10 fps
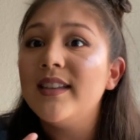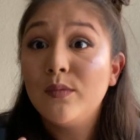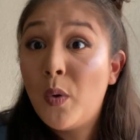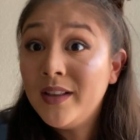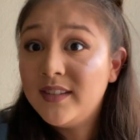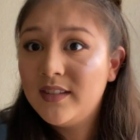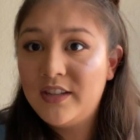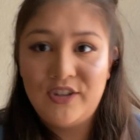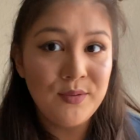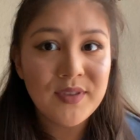wants
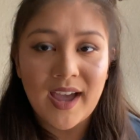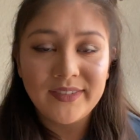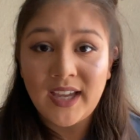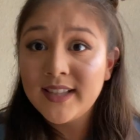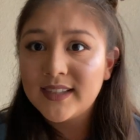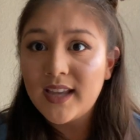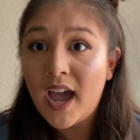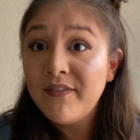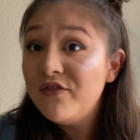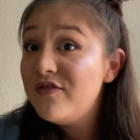to do that.
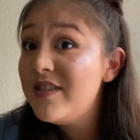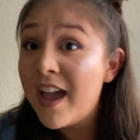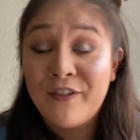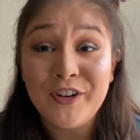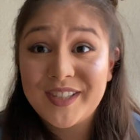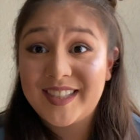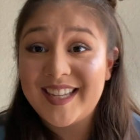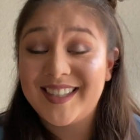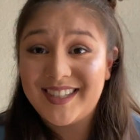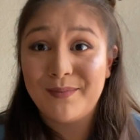I've never
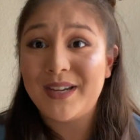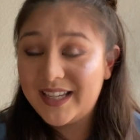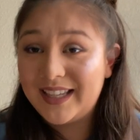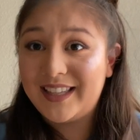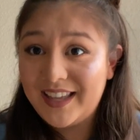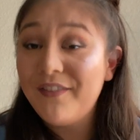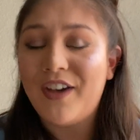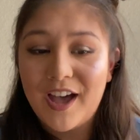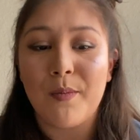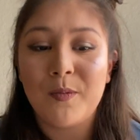seen somebody give
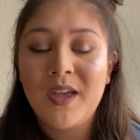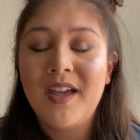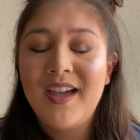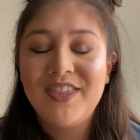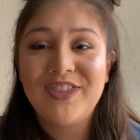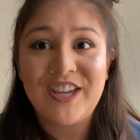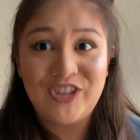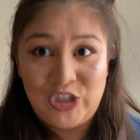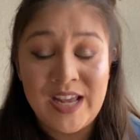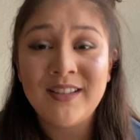up the
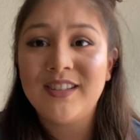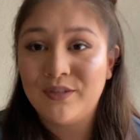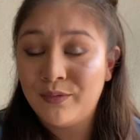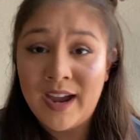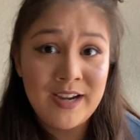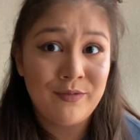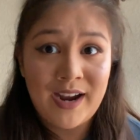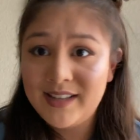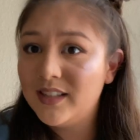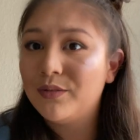chance to ride
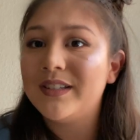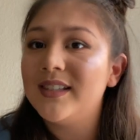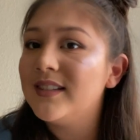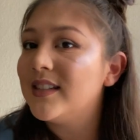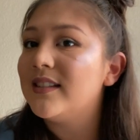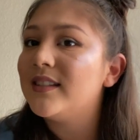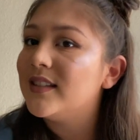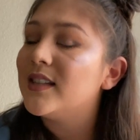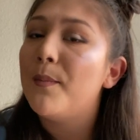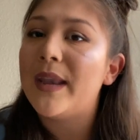Rise of the Resistance
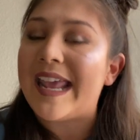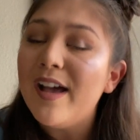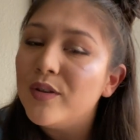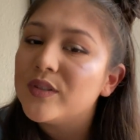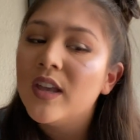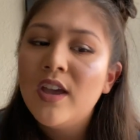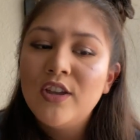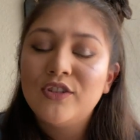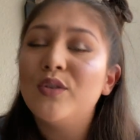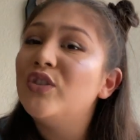to somebody else.
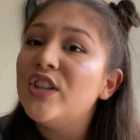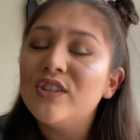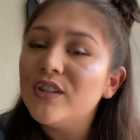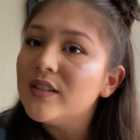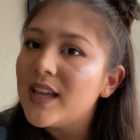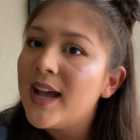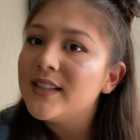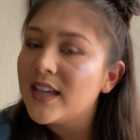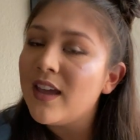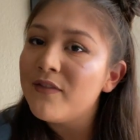So she starts
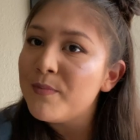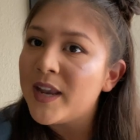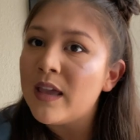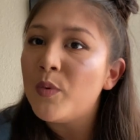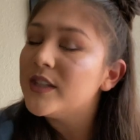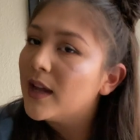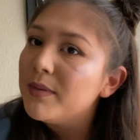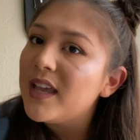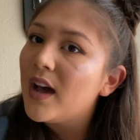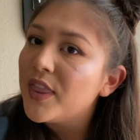asking everybody what
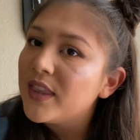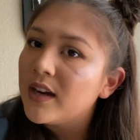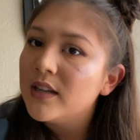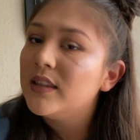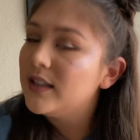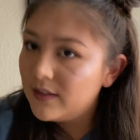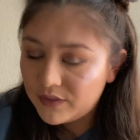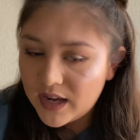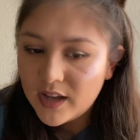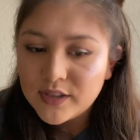time they got there and
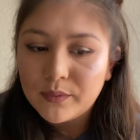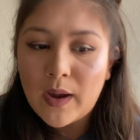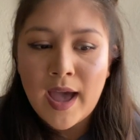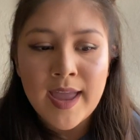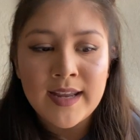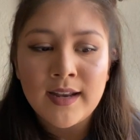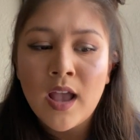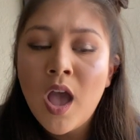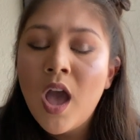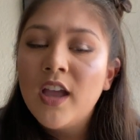if they got to ride,
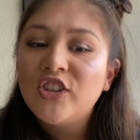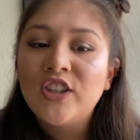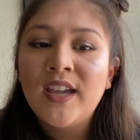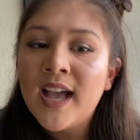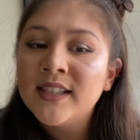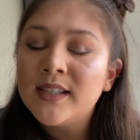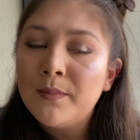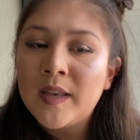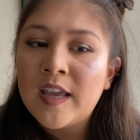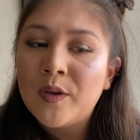and she asked
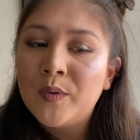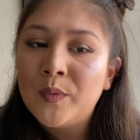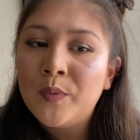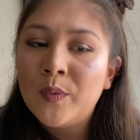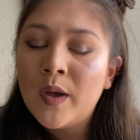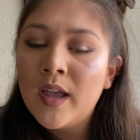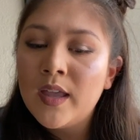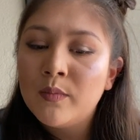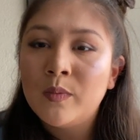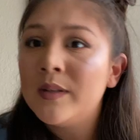somebody who,
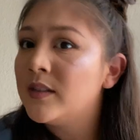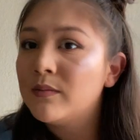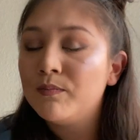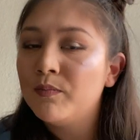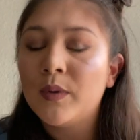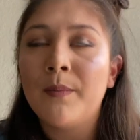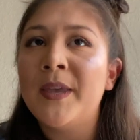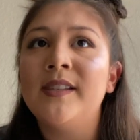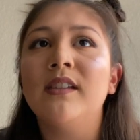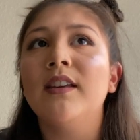it was
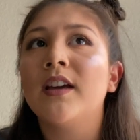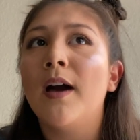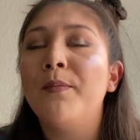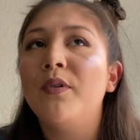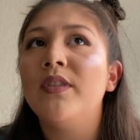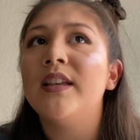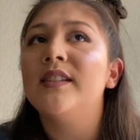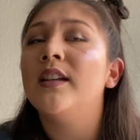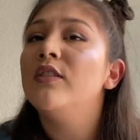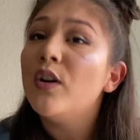basically a couple, and they
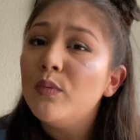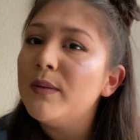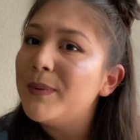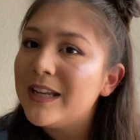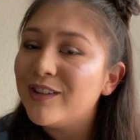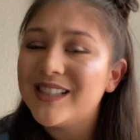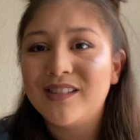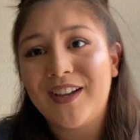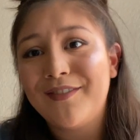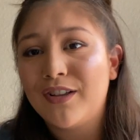said, no, we've been here
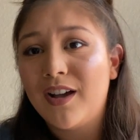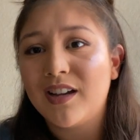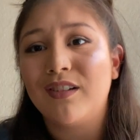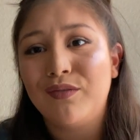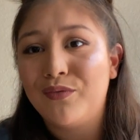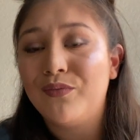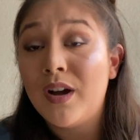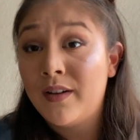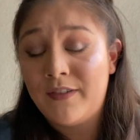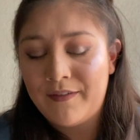since 5 o'clock in
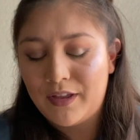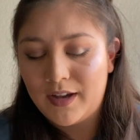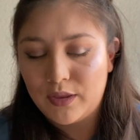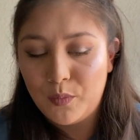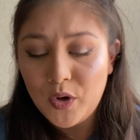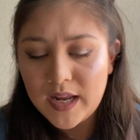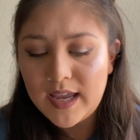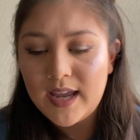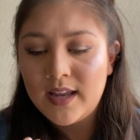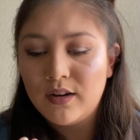the
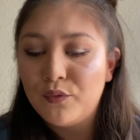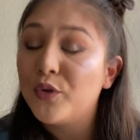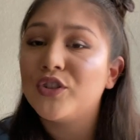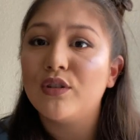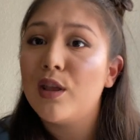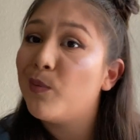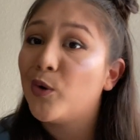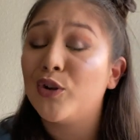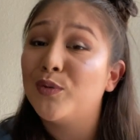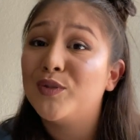morning, and unfortunately a
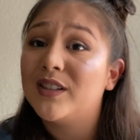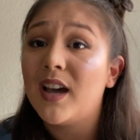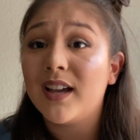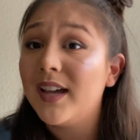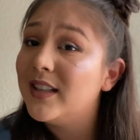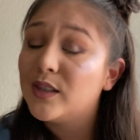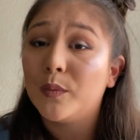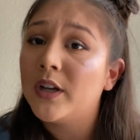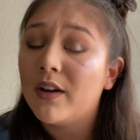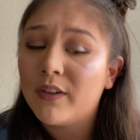boarding group just got cut,
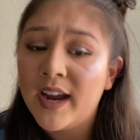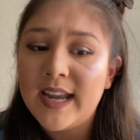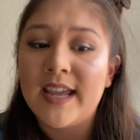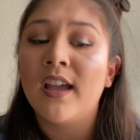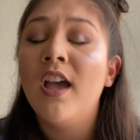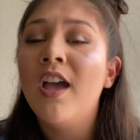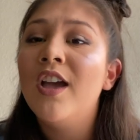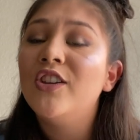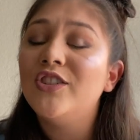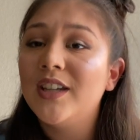so we're not riding.
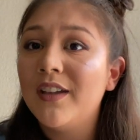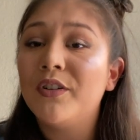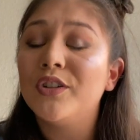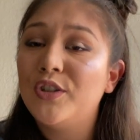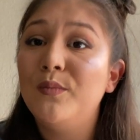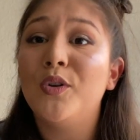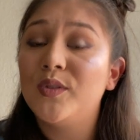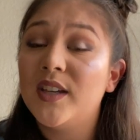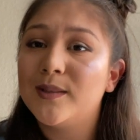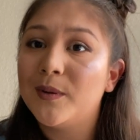She gave her 2
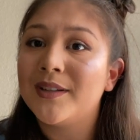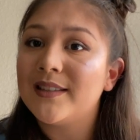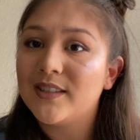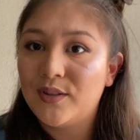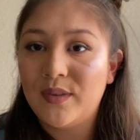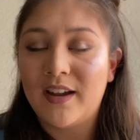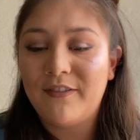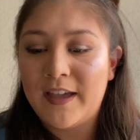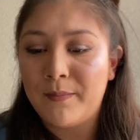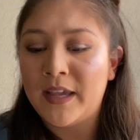multi-experience to
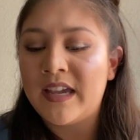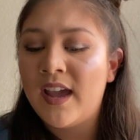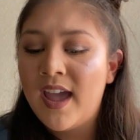that family